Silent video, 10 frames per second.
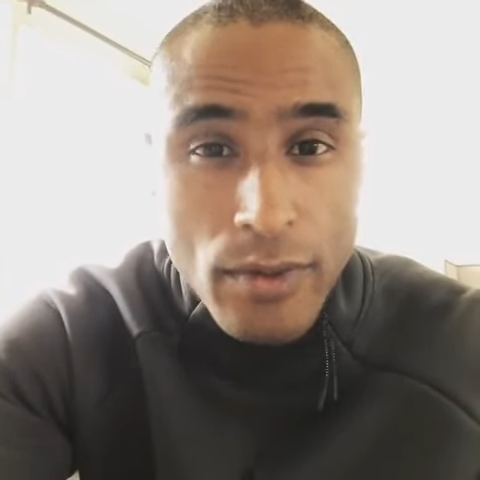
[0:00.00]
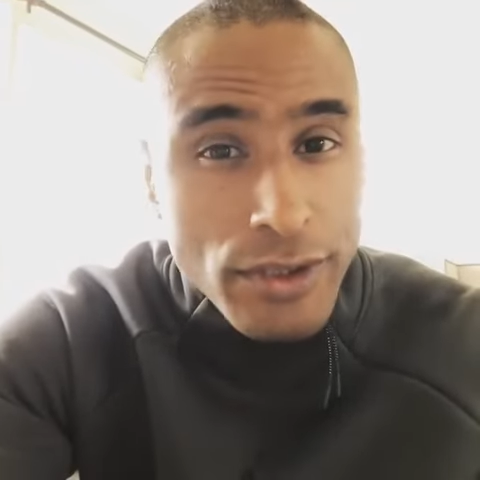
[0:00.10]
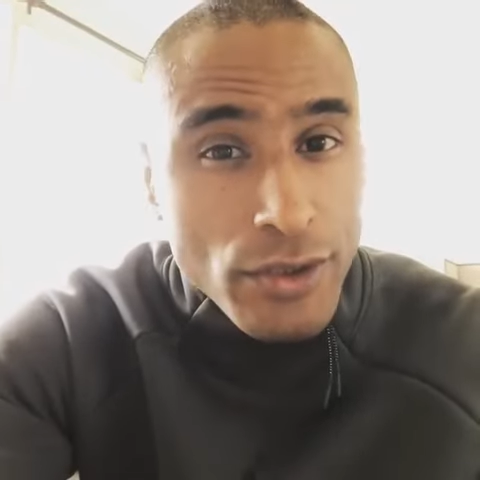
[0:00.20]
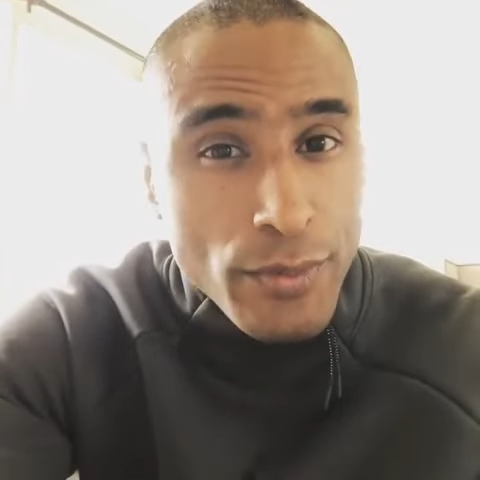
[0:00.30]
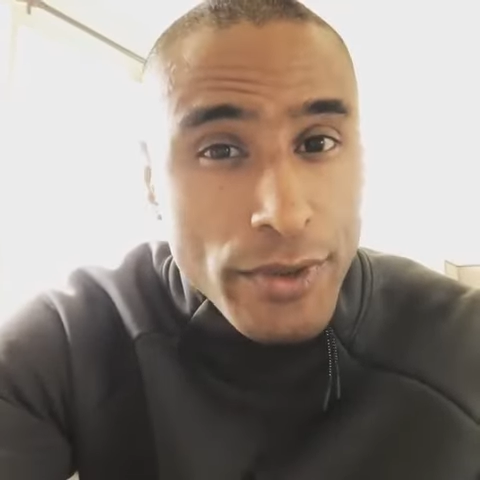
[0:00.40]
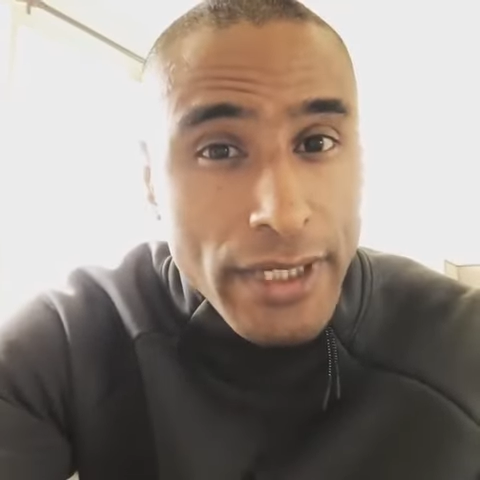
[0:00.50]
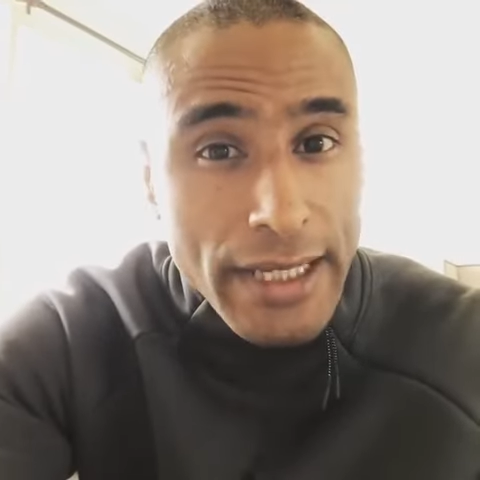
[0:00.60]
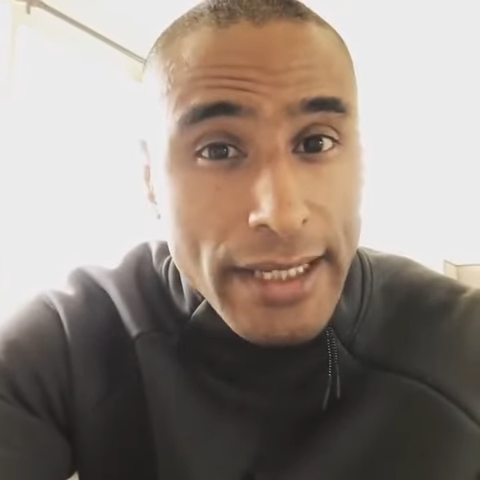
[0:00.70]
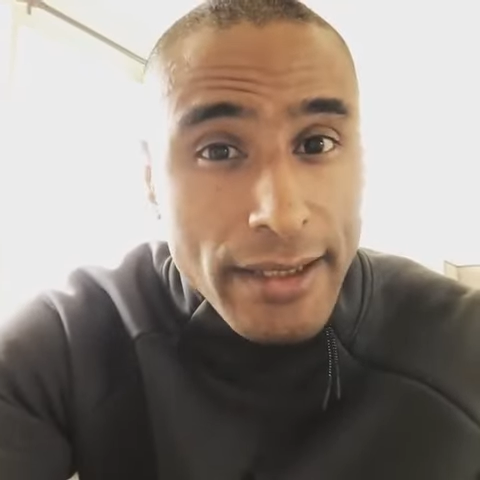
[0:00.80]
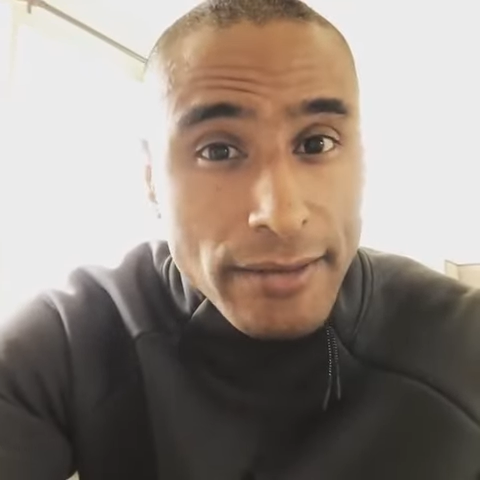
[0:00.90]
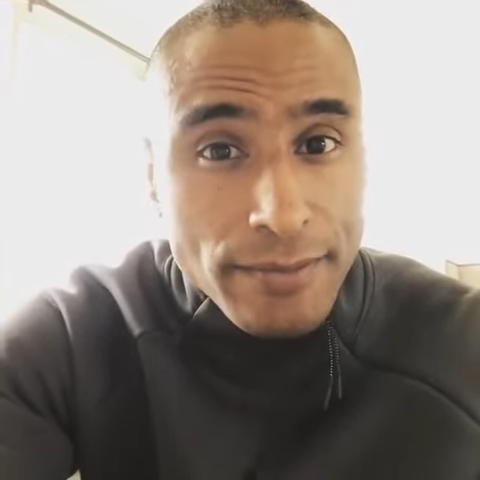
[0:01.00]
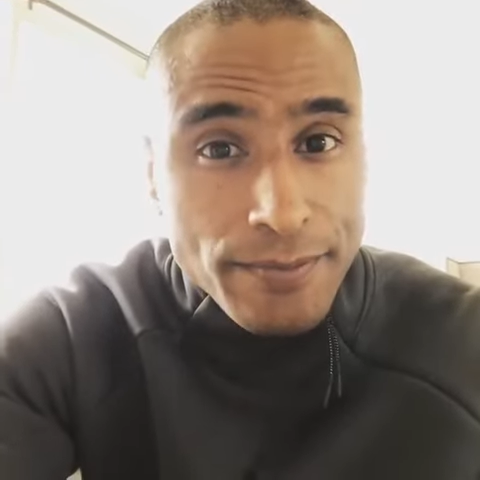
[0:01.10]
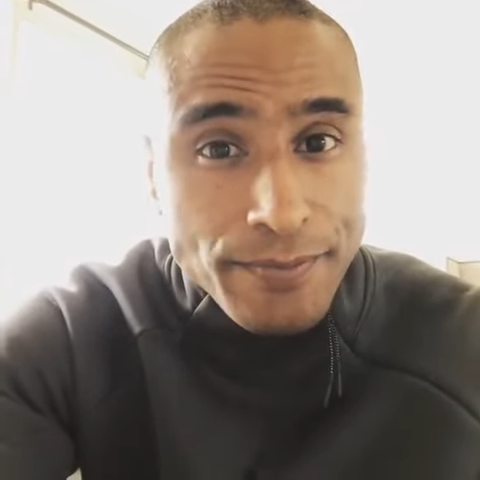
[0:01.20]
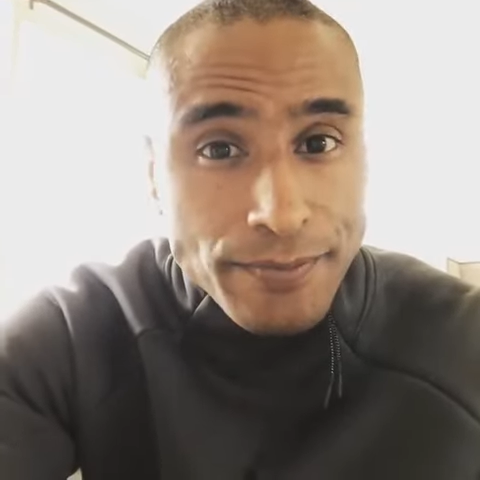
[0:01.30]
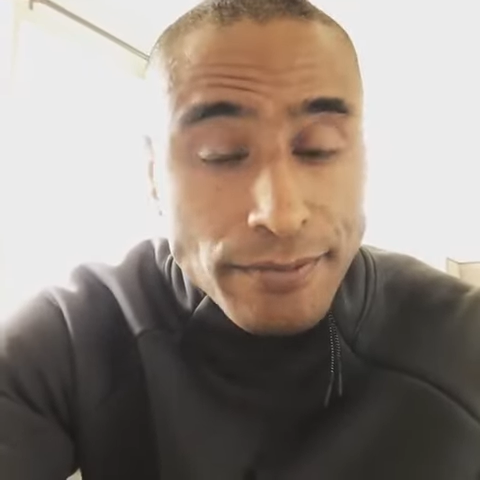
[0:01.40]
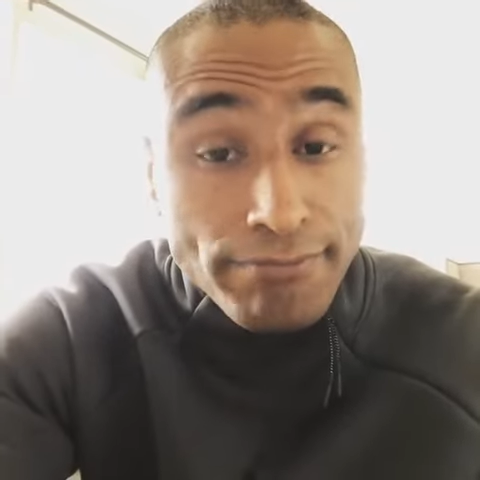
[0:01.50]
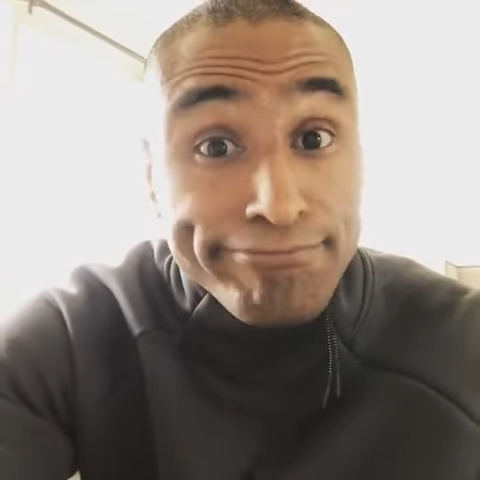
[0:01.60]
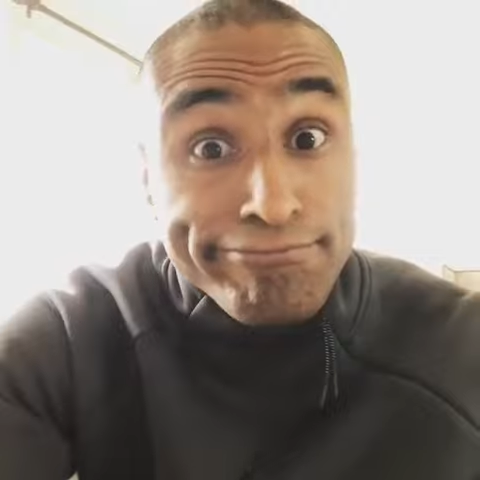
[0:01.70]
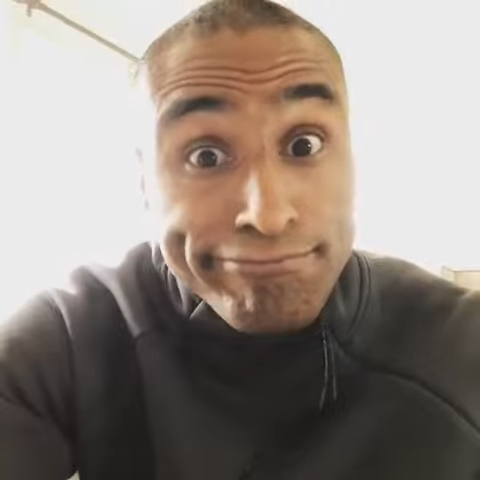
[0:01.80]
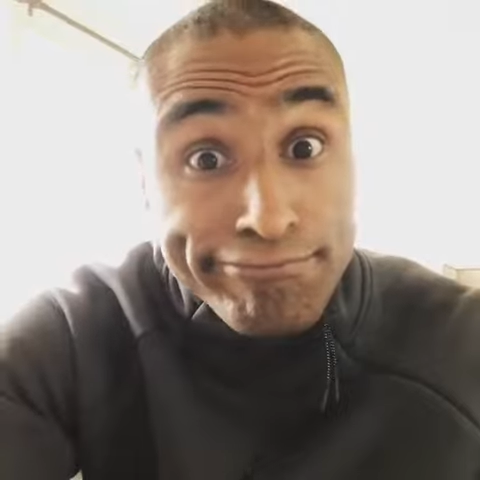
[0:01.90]
What you put in,
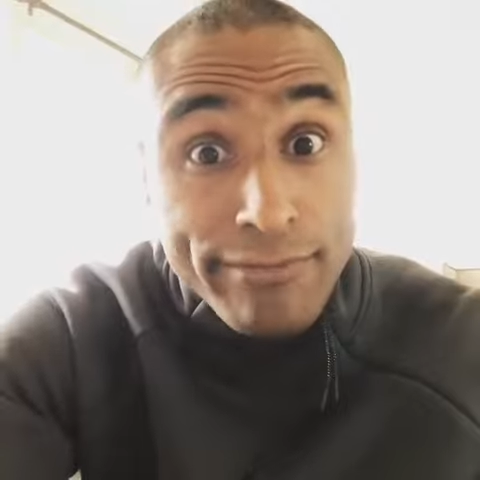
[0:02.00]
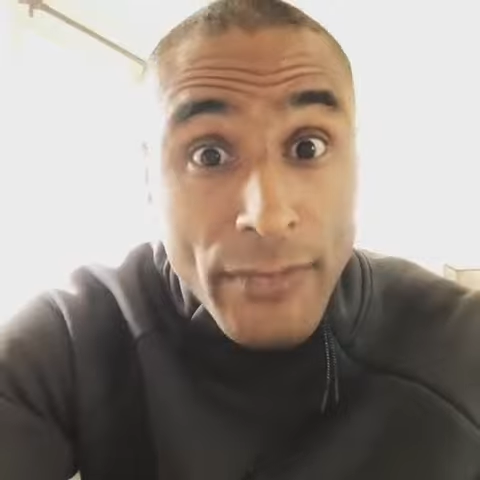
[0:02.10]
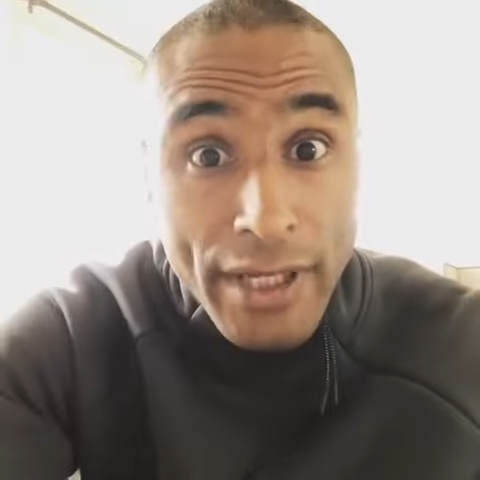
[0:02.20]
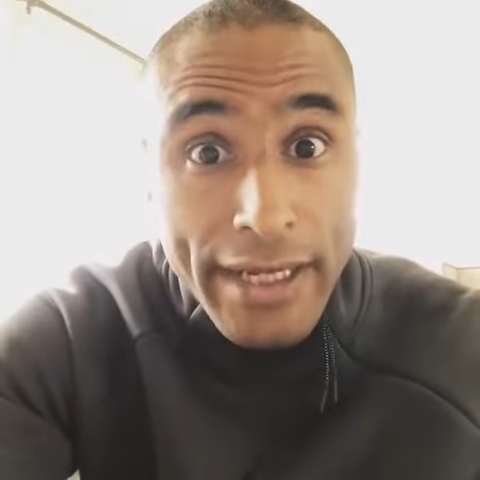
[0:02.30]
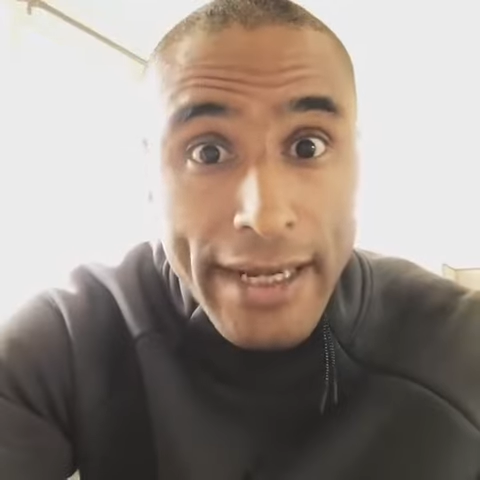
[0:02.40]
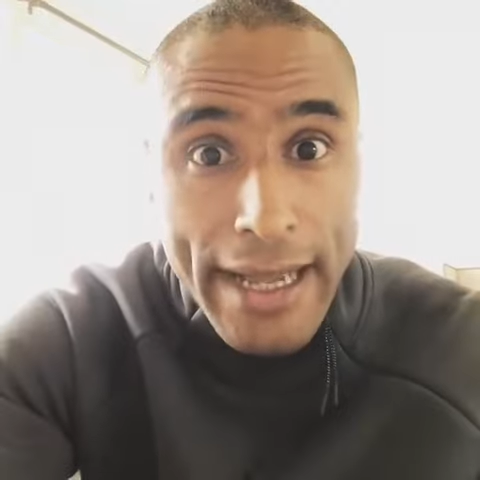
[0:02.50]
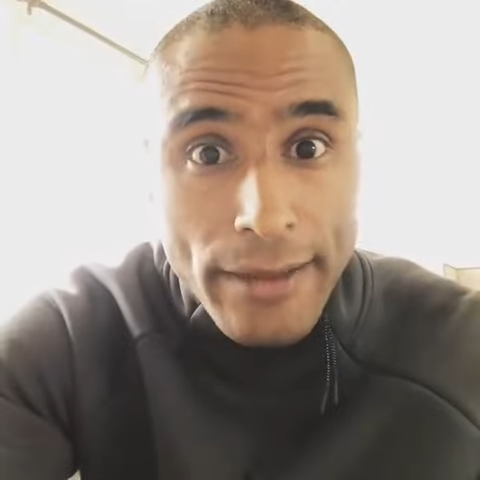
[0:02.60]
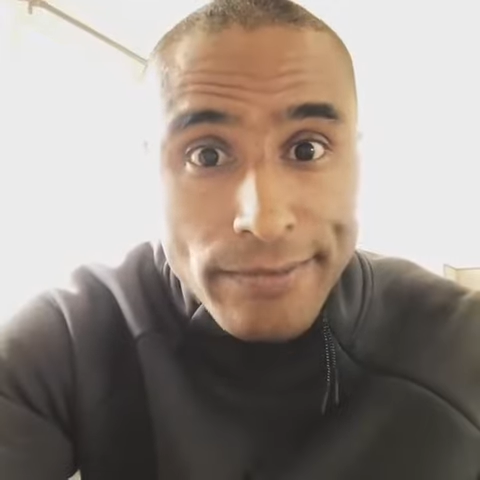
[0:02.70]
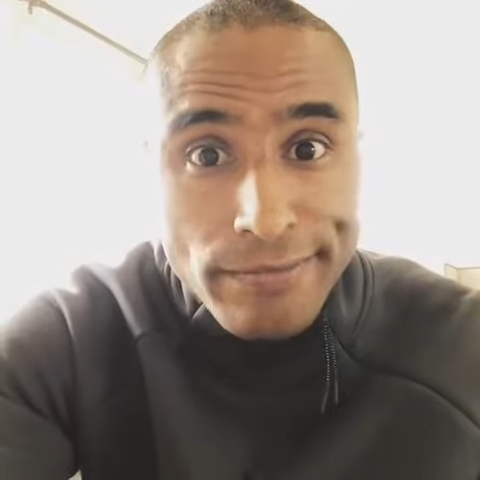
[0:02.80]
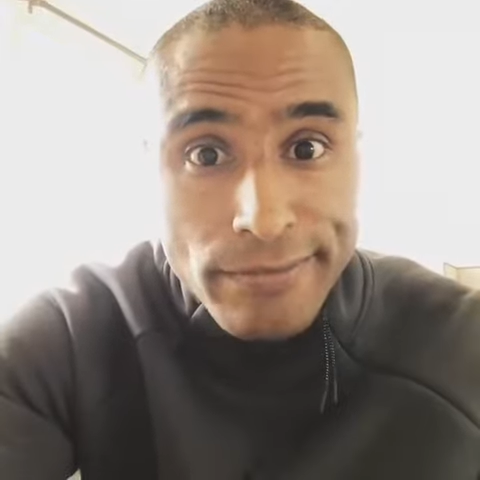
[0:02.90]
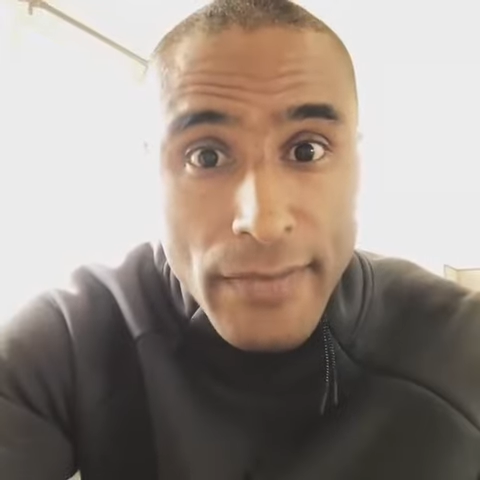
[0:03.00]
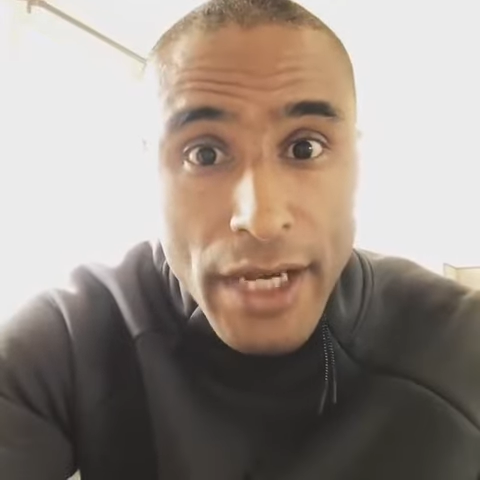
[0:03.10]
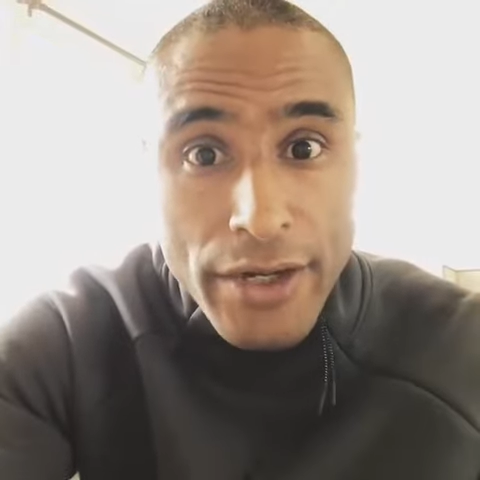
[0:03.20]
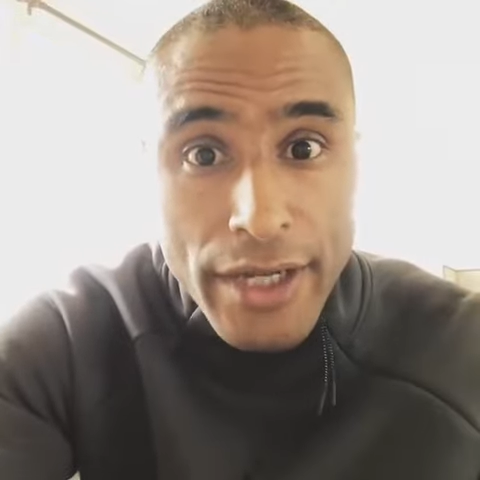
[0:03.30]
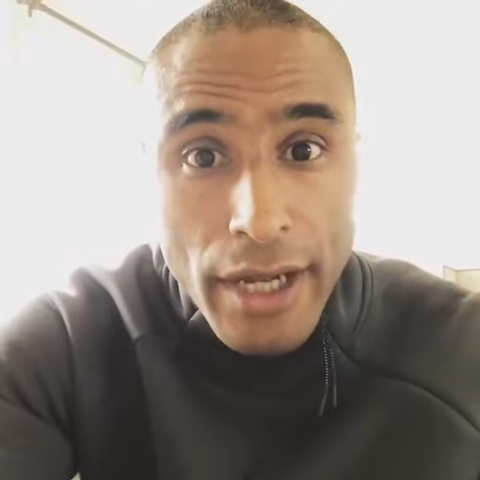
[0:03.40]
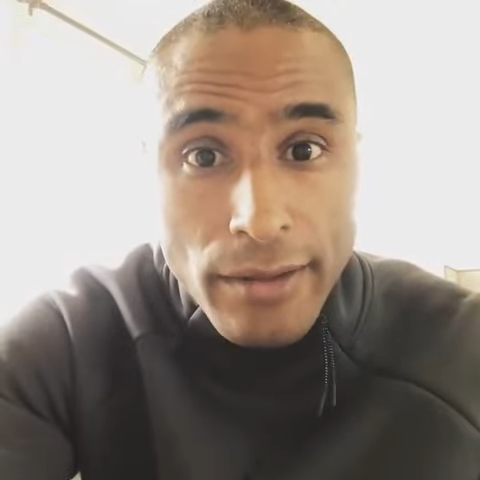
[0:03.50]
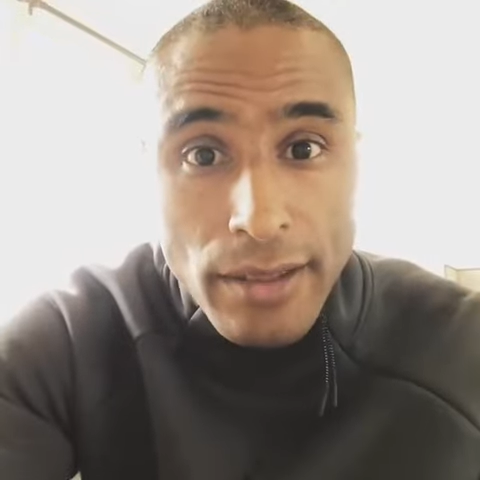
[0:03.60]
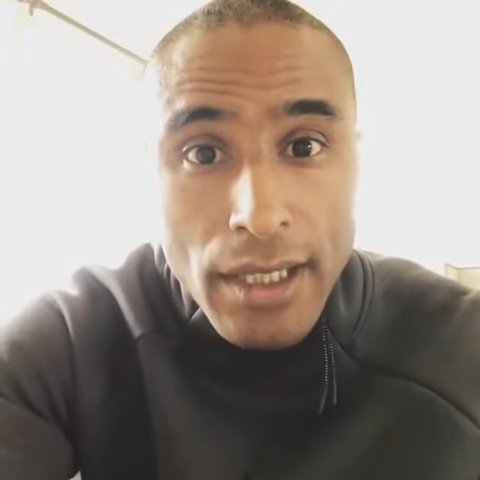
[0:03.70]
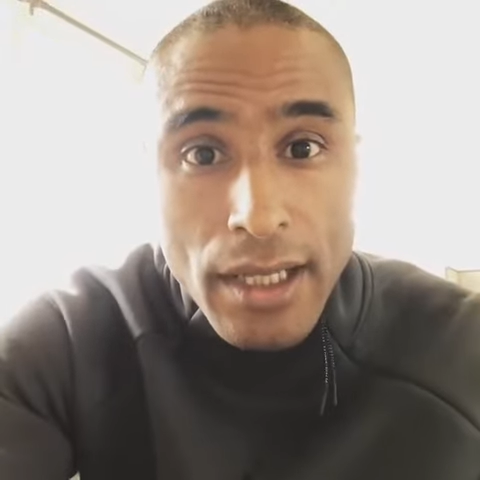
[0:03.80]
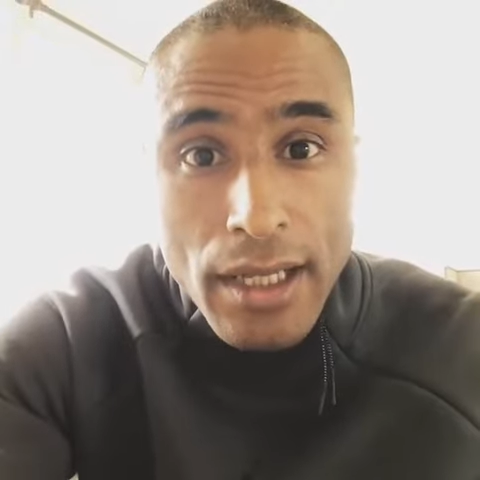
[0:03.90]
you get out. There you go.